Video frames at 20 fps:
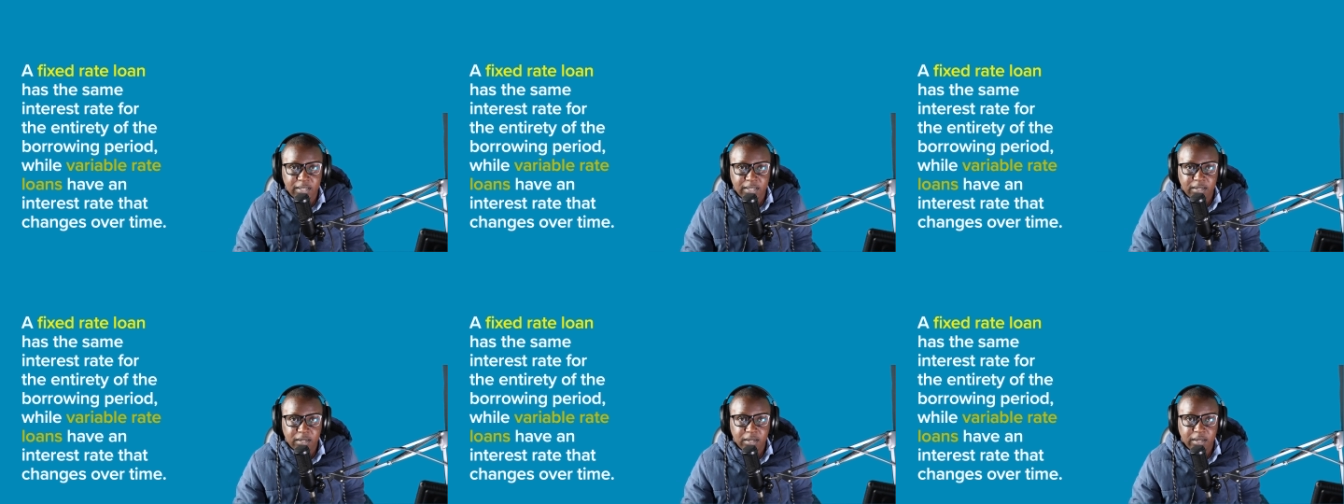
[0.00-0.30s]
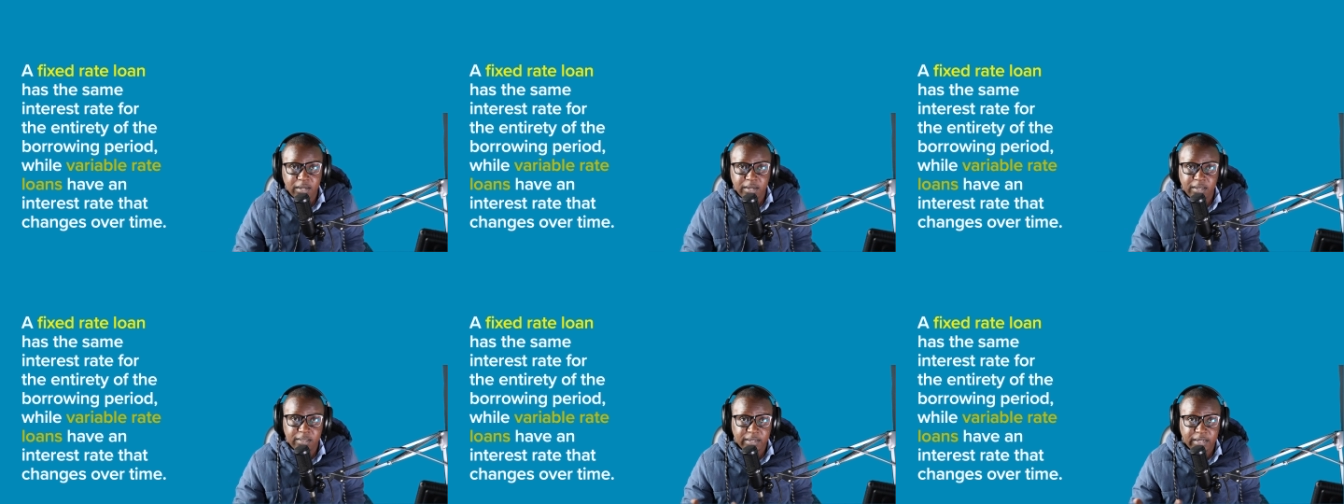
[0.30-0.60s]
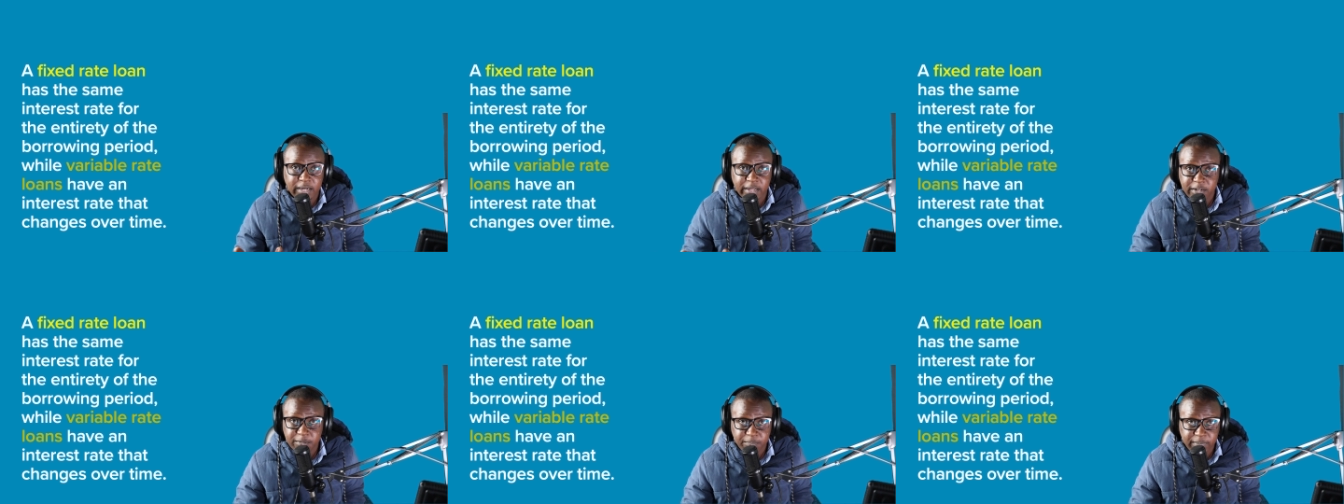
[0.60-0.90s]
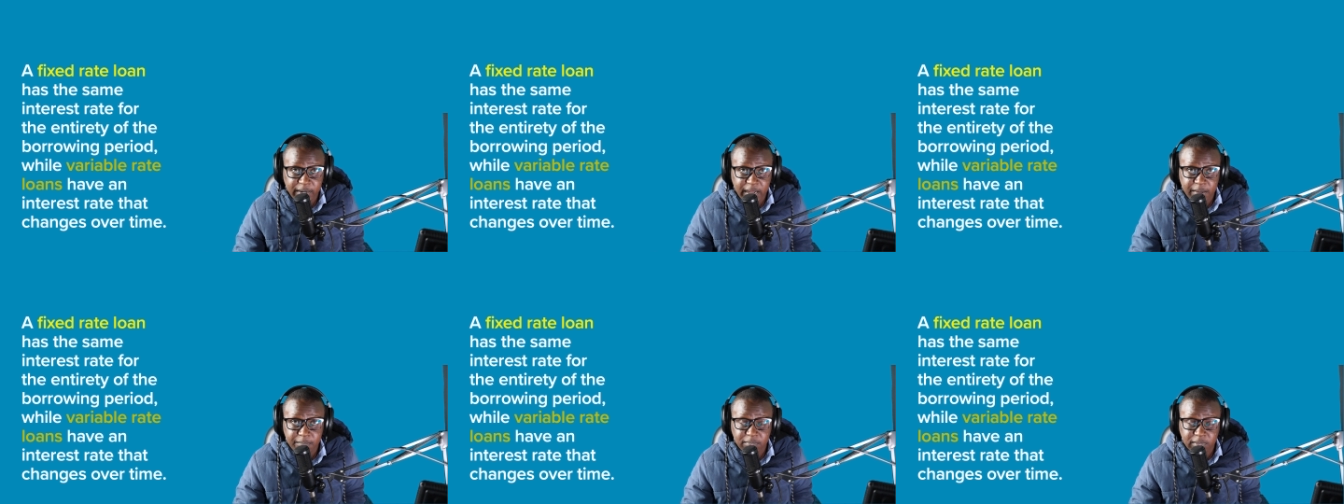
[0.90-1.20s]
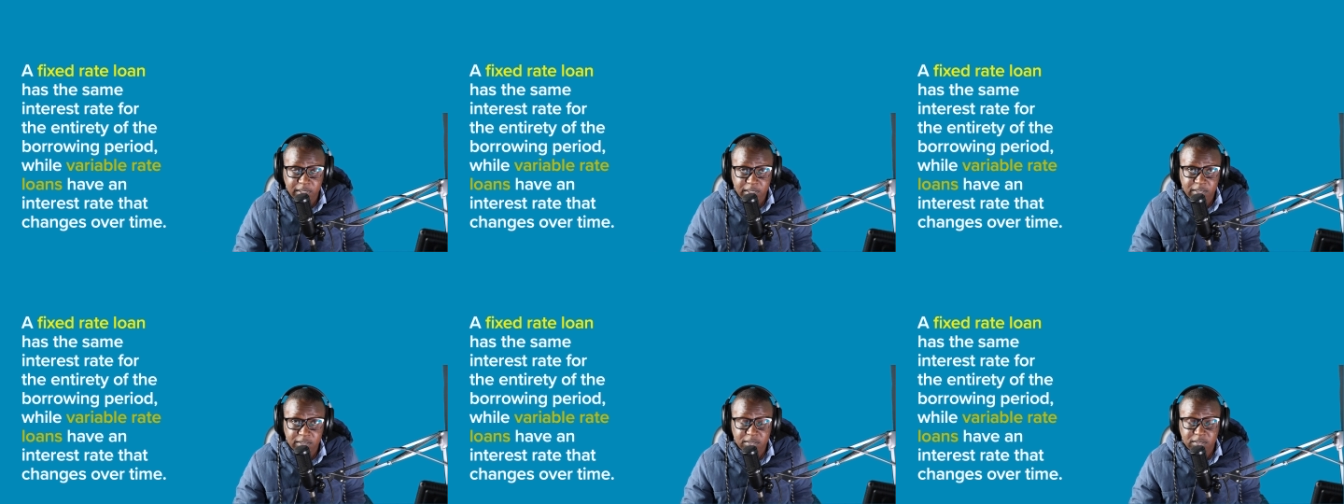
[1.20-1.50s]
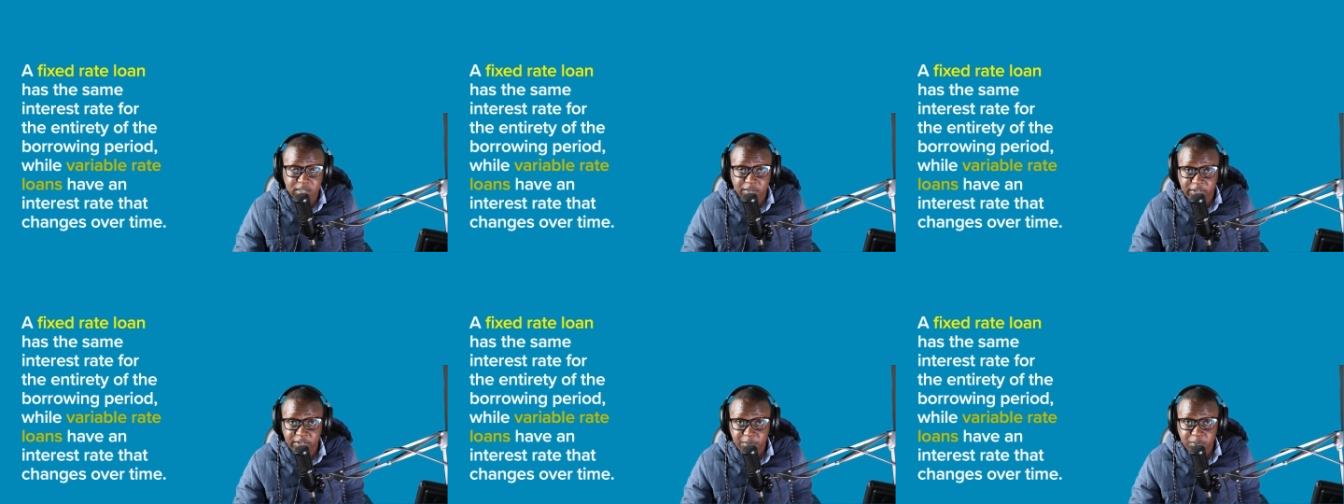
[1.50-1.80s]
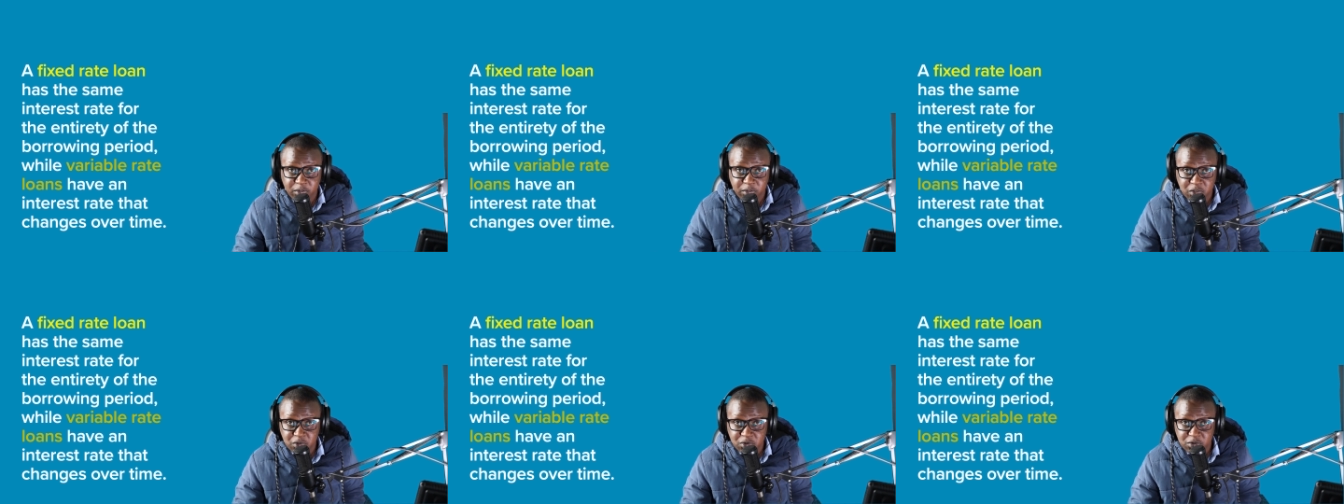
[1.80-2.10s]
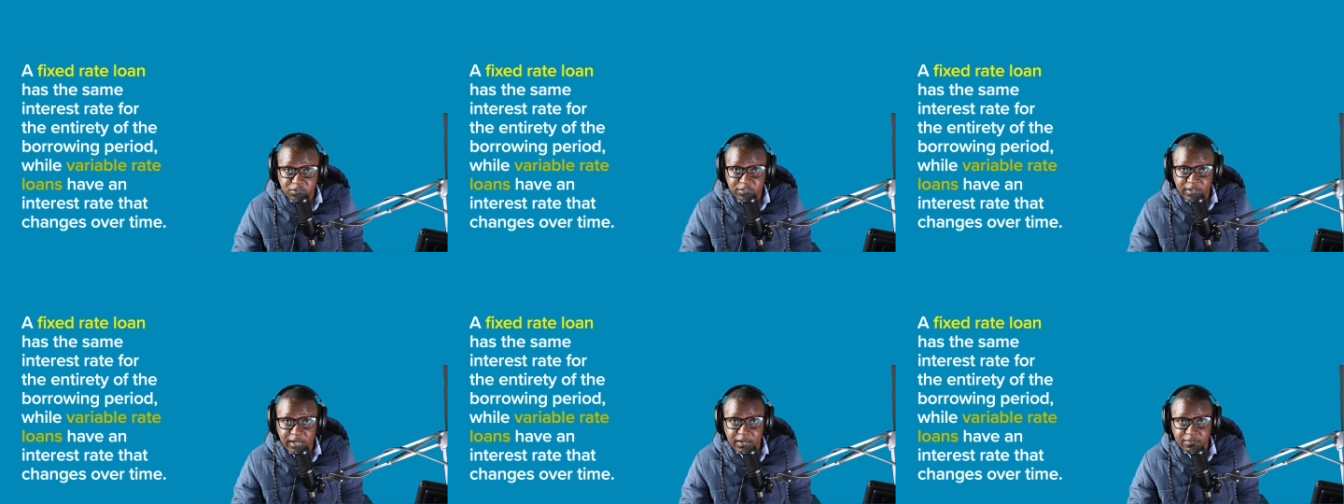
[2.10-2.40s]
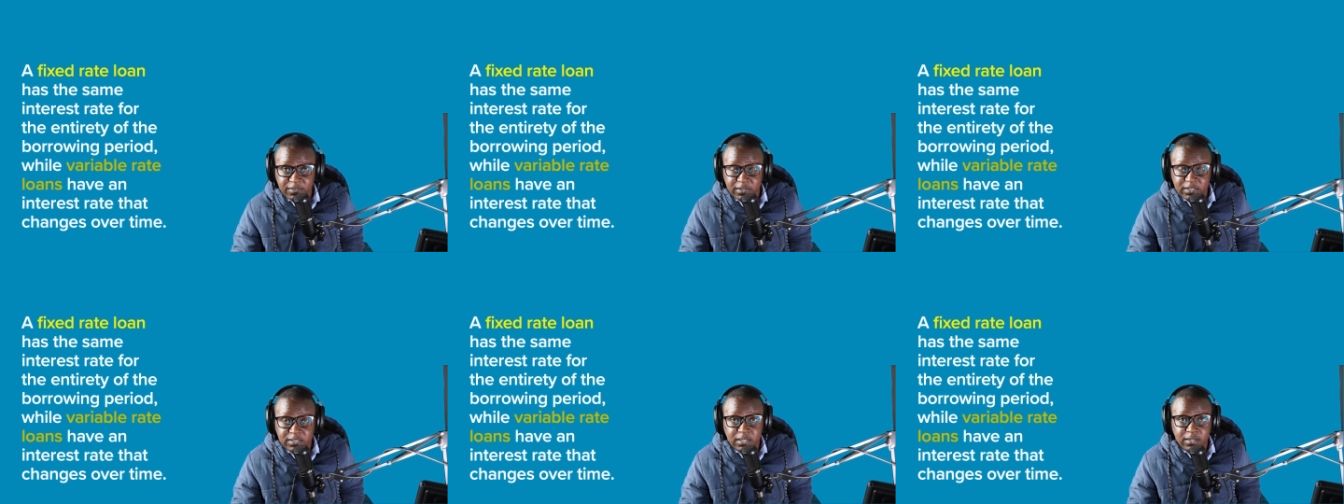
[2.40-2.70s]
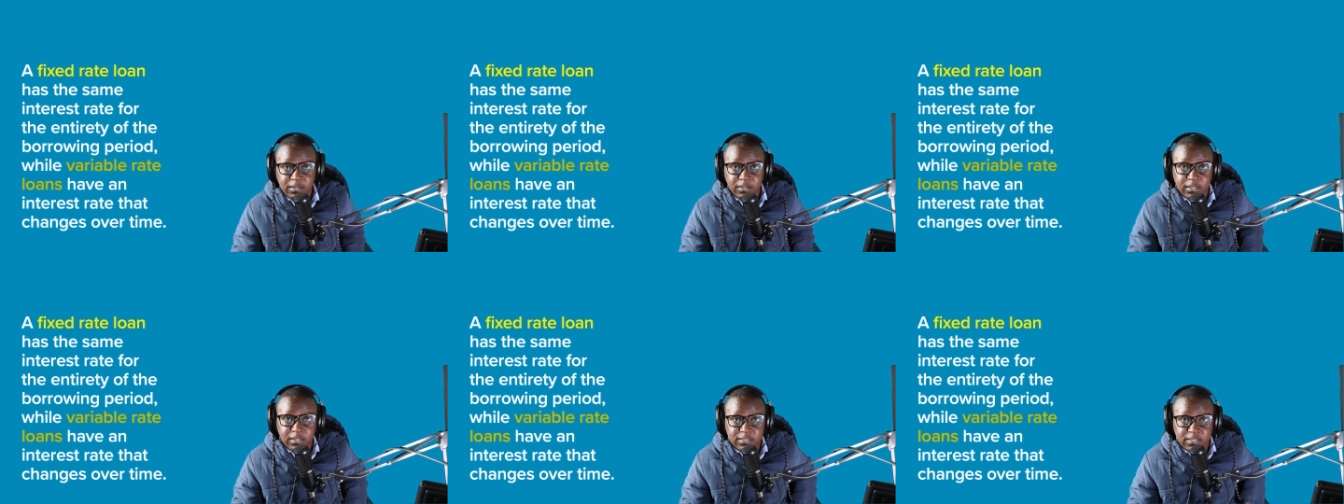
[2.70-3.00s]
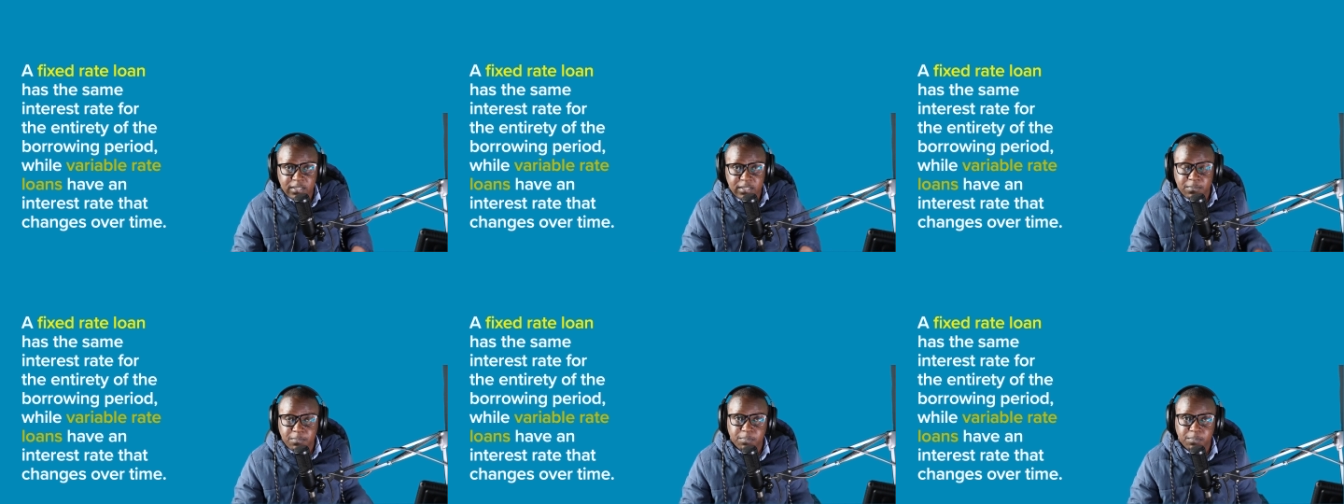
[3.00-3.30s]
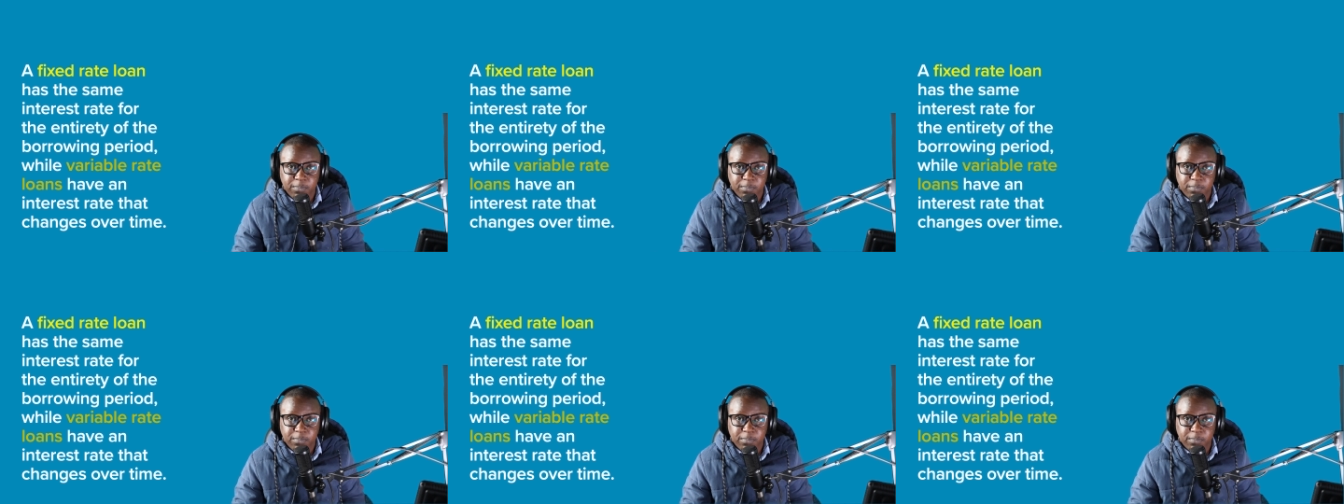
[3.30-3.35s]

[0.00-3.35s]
the current prime is 7.25. Let's say